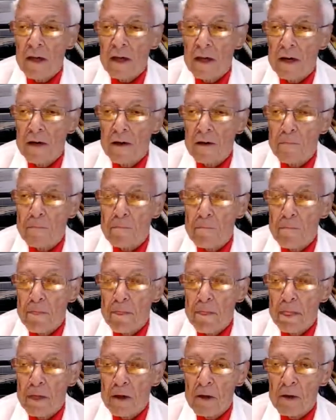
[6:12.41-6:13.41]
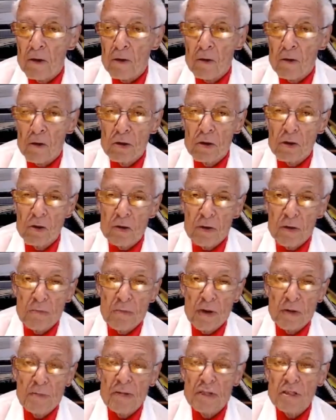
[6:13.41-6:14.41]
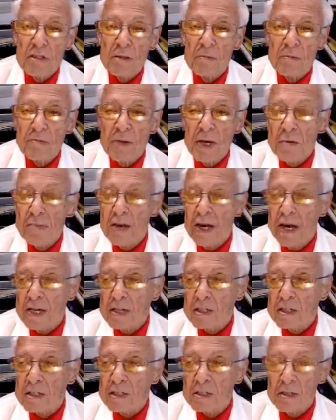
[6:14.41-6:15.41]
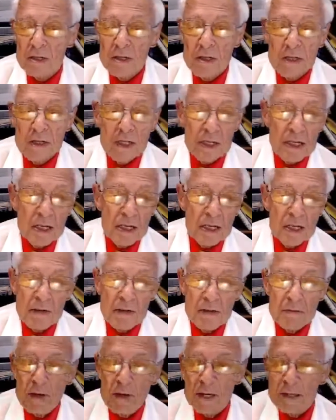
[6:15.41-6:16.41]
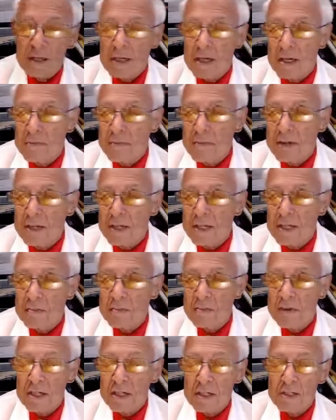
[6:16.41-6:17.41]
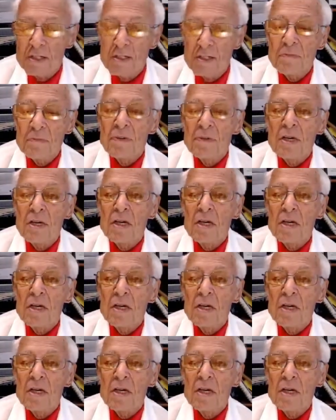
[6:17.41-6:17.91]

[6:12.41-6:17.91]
although there may be some paybacks by the company that makes it,